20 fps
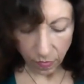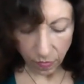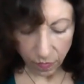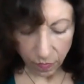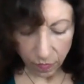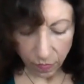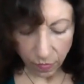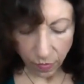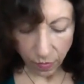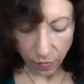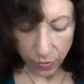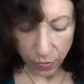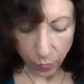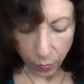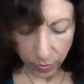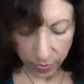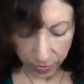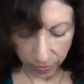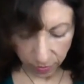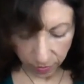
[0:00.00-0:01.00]
Start to
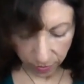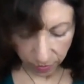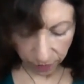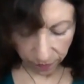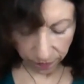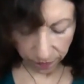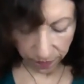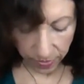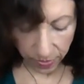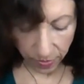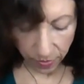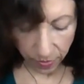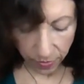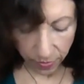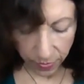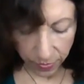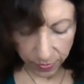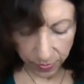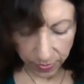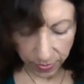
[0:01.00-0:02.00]
wiggle your
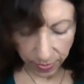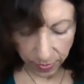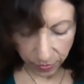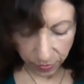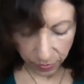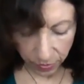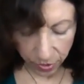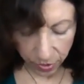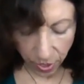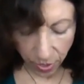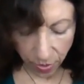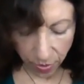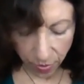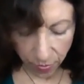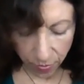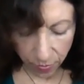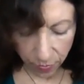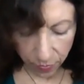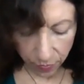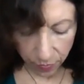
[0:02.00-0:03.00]
fingers and your
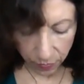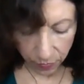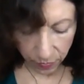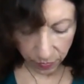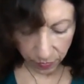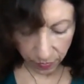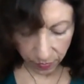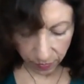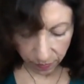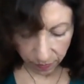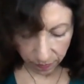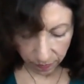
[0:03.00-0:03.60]
toes